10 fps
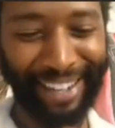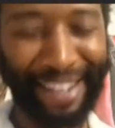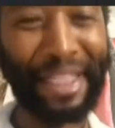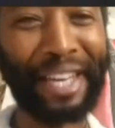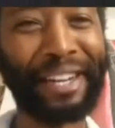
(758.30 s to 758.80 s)

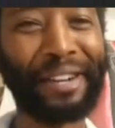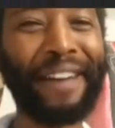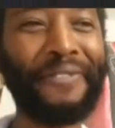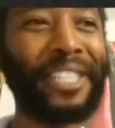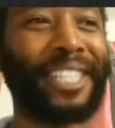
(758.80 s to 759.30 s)
The
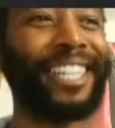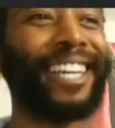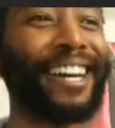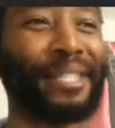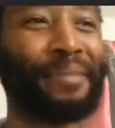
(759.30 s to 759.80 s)
crawfish
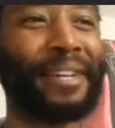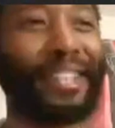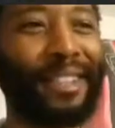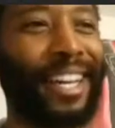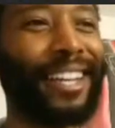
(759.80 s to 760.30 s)
cookouts,
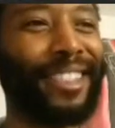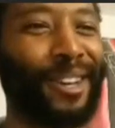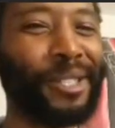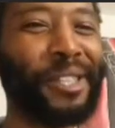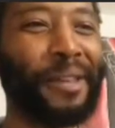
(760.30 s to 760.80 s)
bro, like
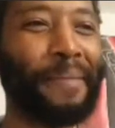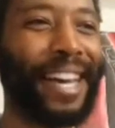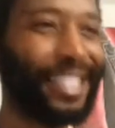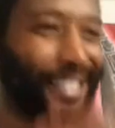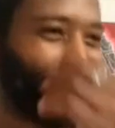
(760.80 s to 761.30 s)
those are the
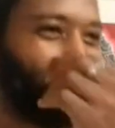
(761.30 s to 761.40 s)
best.